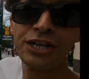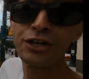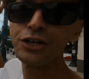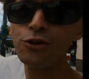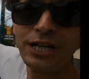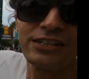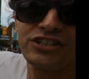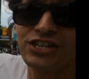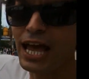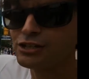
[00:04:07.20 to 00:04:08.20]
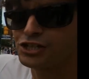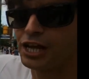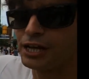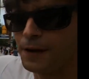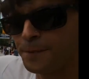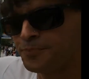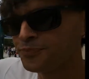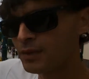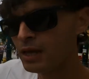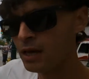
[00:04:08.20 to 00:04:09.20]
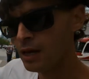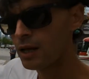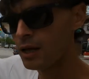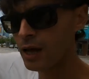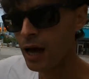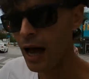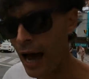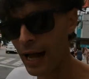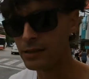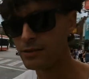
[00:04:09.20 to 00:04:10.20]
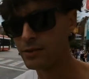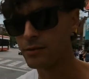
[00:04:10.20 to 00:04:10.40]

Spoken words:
near Union Station, and